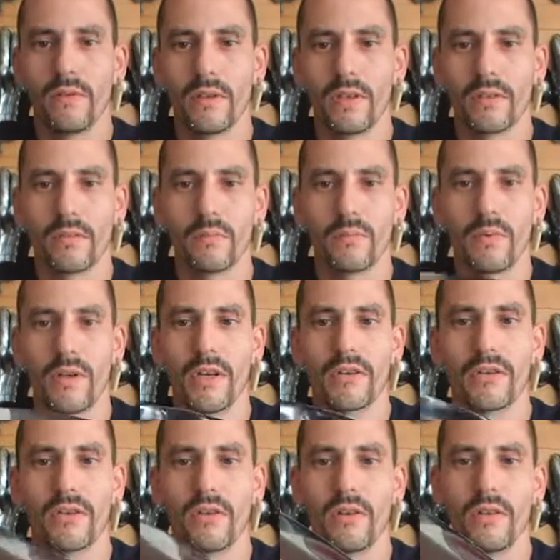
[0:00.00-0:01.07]
Get some
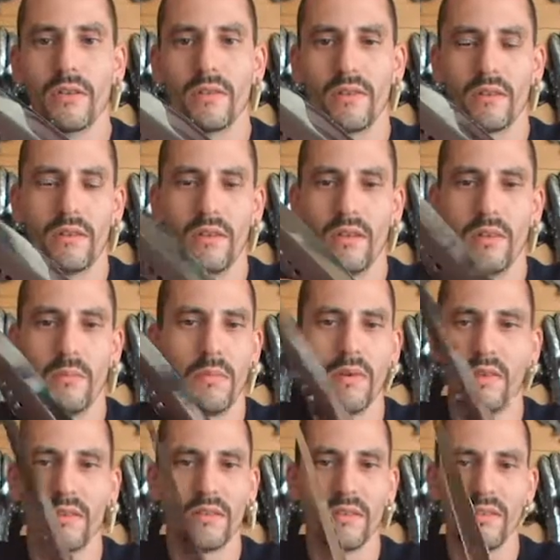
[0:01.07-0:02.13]
pressure on it,
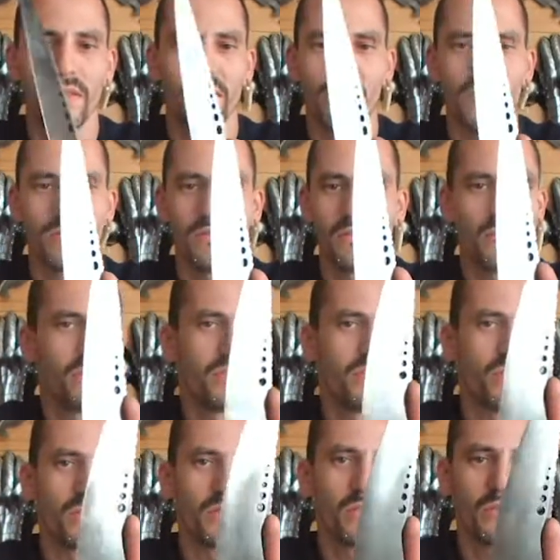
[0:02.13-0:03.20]
but
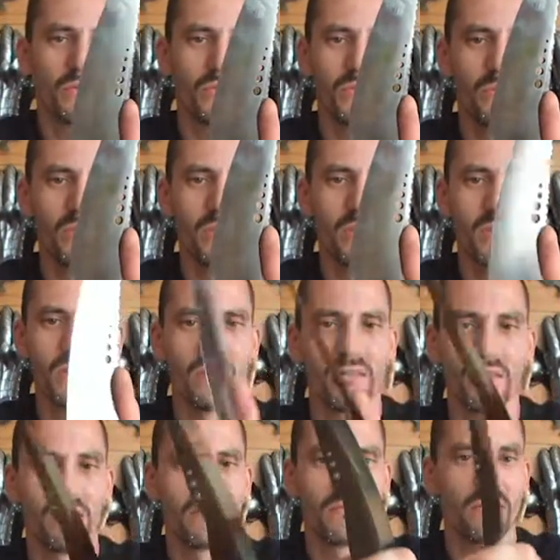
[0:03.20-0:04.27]
I don't use it
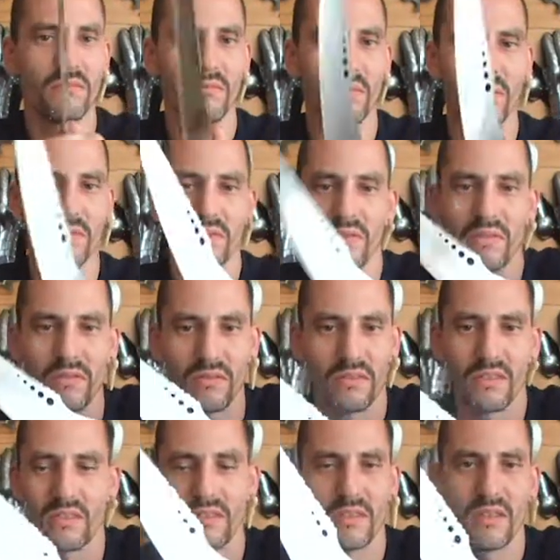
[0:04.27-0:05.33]
because
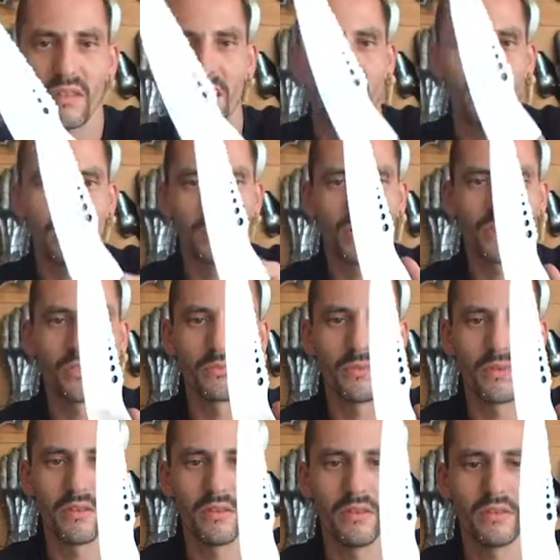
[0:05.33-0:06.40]
get enough pressure
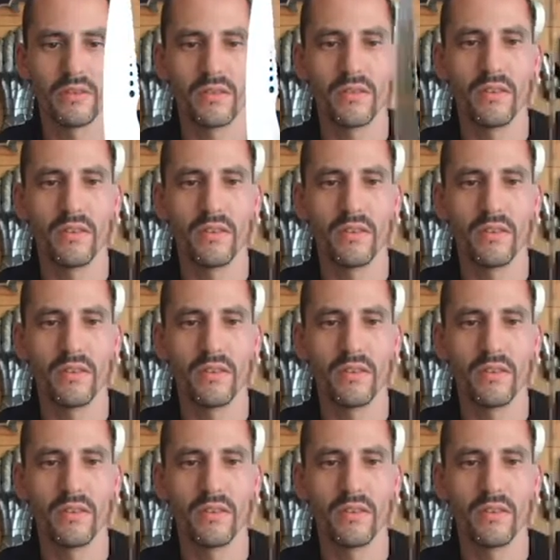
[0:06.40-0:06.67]
with this.